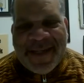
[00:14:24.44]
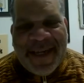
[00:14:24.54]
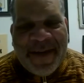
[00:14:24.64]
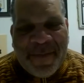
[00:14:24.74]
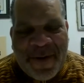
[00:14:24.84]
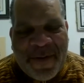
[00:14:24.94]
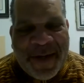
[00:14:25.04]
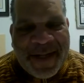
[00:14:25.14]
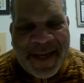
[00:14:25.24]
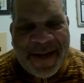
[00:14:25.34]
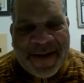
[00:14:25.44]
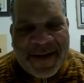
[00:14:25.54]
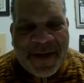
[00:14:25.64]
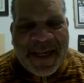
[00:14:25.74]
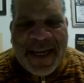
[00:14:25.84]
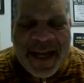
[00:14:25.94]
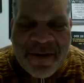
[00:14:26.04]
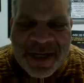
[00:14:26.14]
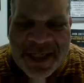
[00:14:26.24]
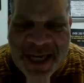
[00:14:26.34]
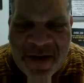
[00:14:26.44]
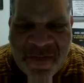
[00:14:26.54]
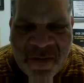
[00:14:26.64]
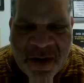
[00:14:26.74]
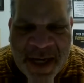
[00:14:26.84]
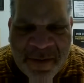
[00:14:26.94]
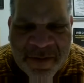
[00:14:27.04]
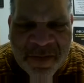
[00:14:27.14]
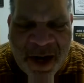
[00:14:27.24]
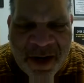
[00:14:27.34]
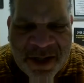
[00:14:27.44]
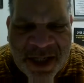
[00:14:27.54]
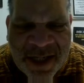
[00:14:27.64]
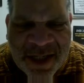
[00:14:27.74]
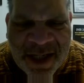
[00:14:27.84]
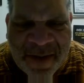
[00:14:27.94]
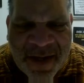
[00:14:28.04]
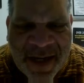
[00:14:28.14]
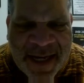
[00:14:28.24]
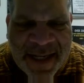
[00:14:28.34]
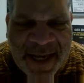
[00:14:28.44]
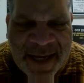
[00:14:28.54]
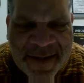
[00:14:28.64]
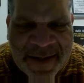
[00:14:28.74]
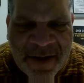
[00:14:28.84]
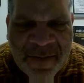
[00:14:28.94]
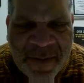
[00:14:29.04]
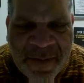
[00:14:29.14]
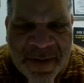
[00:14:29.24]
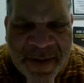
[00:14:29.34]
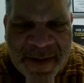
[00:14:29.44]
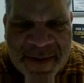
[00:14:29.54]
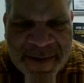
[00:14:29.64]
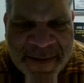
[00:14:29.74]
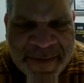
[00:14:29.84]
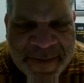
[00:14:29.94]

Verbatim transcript: a deep moment there. What did he go to jail for? He was marching or something like that. Do you remember? Yeah,